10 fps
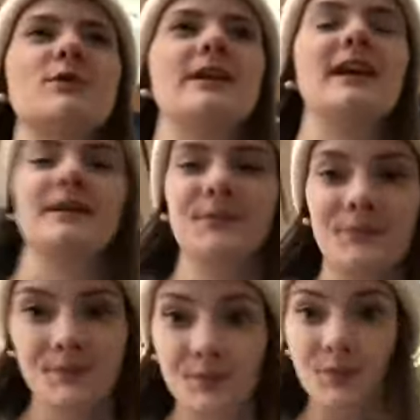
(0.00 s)
morning.
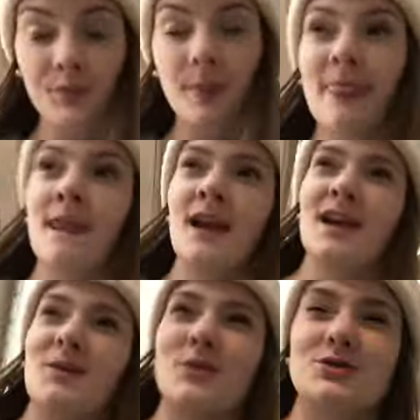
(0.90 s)

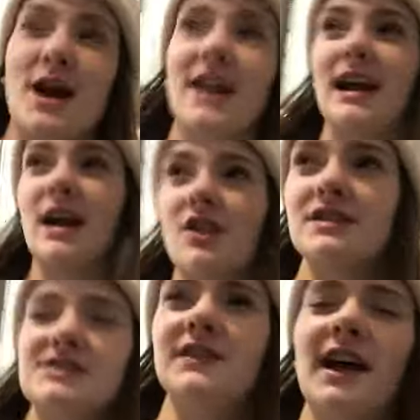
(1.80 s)
We're trying to get on
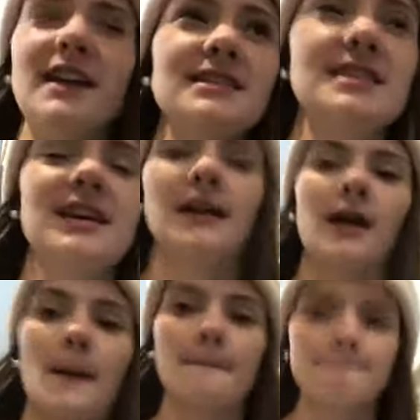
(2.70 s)
this flight.
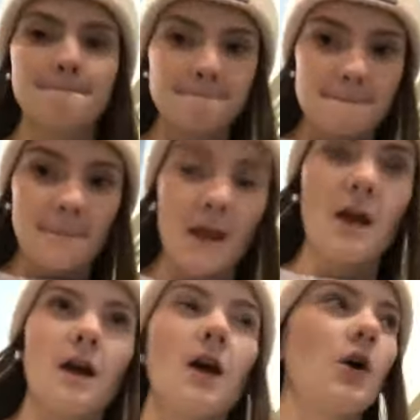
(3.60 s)

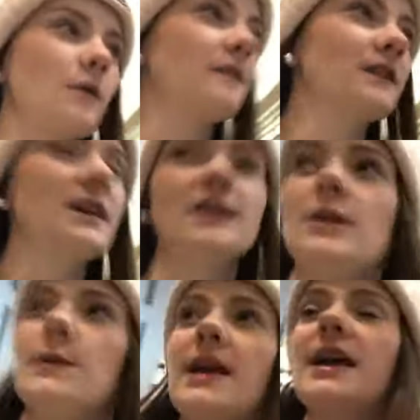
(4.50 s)

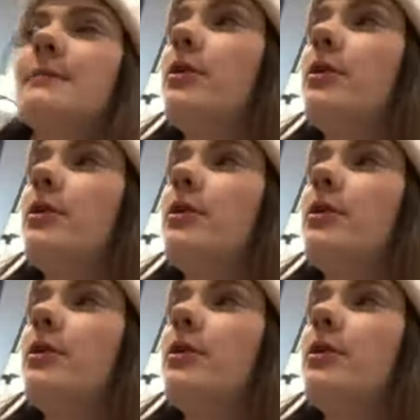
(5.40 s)
Hopefully we get